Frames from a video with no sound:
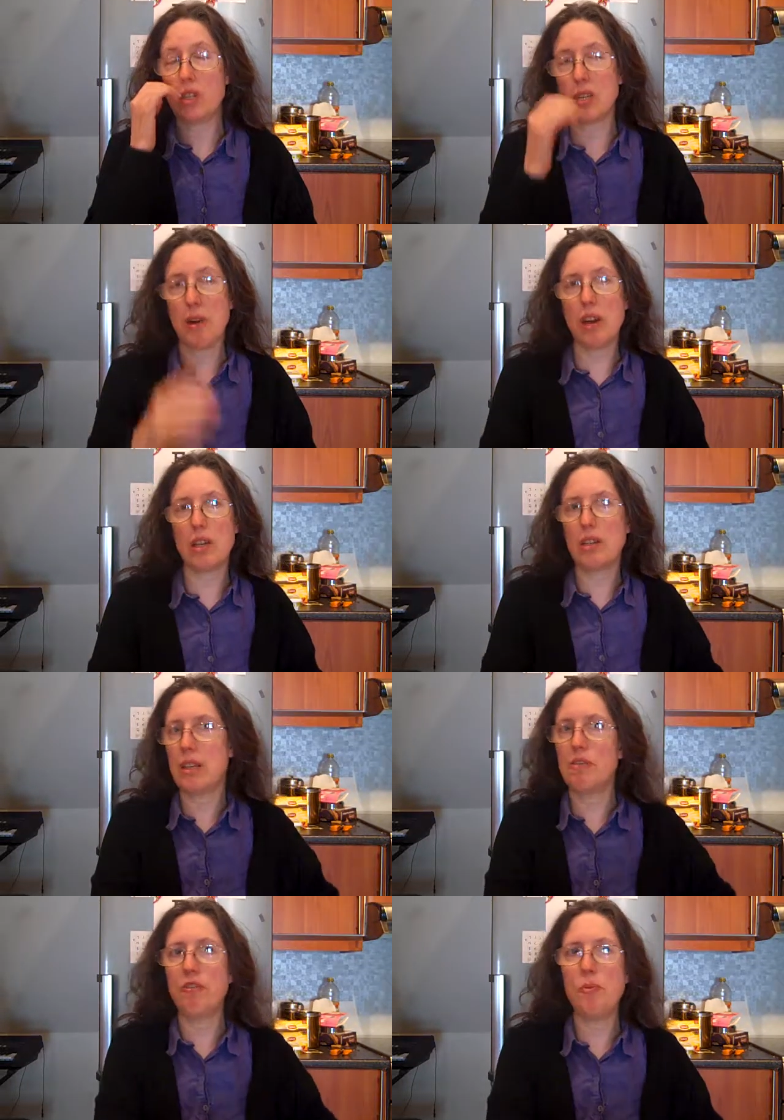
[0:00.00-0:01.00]
So I
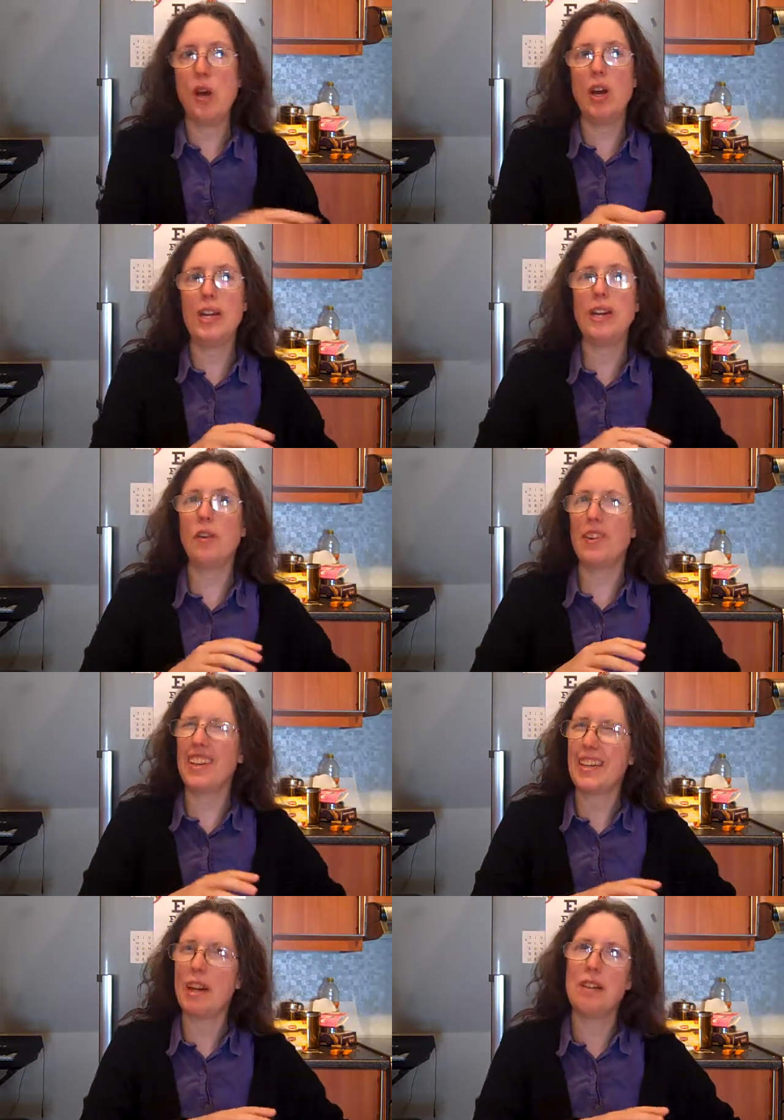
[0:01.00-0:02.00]
think from early on,
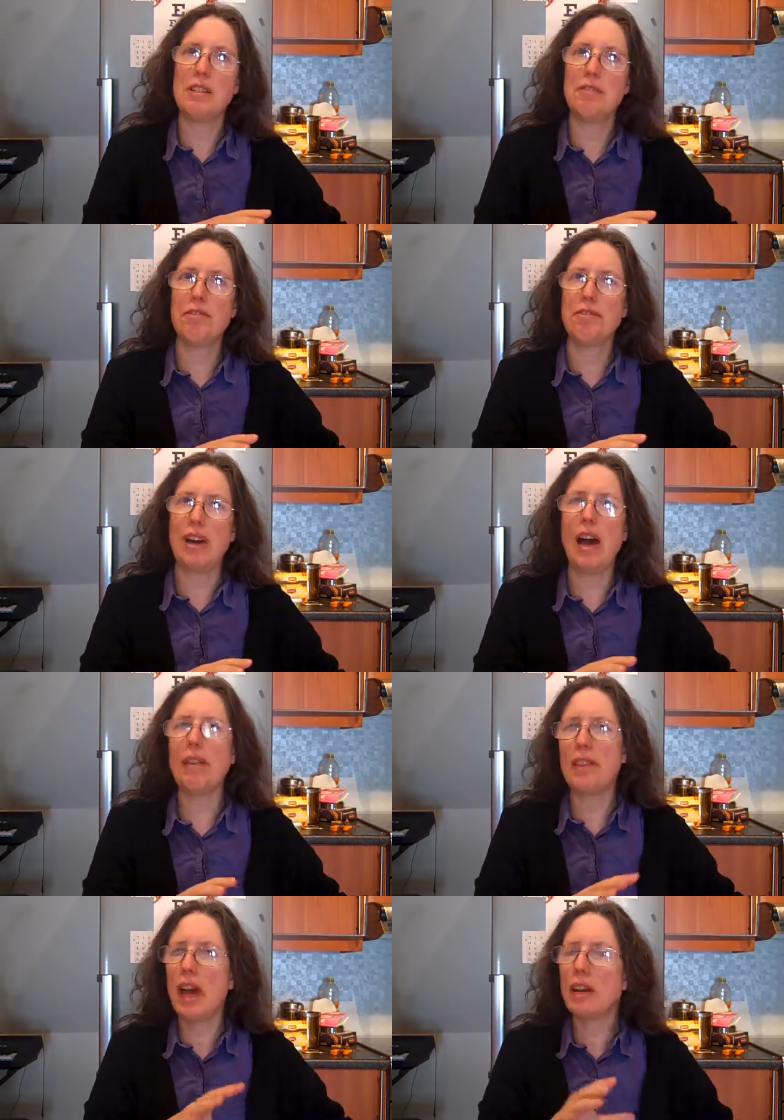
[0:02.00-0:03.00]
I kind of
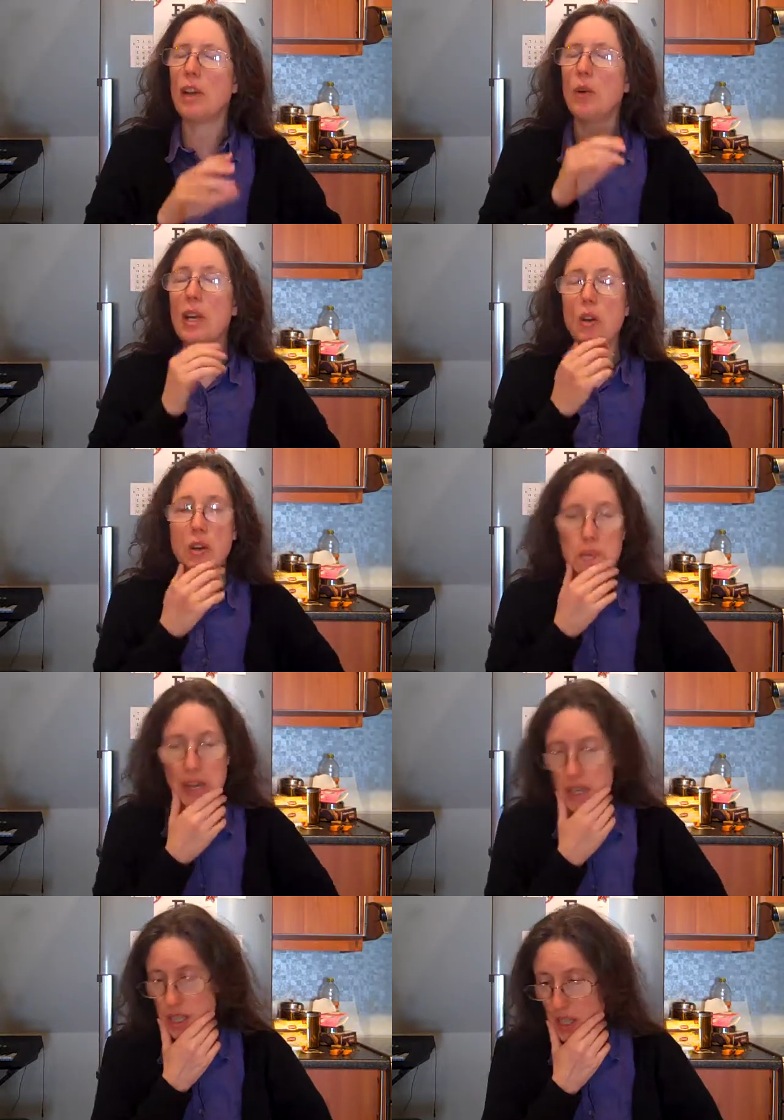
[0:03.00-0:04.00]
had that going on a
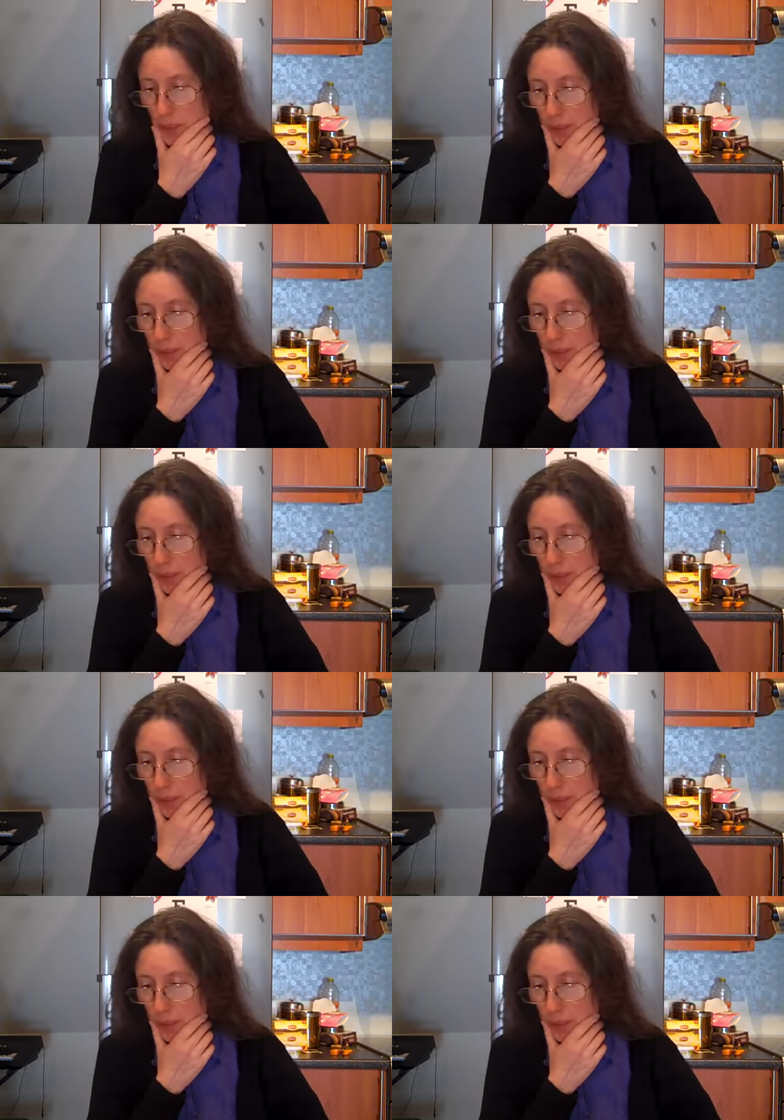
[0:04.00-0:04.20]
bit.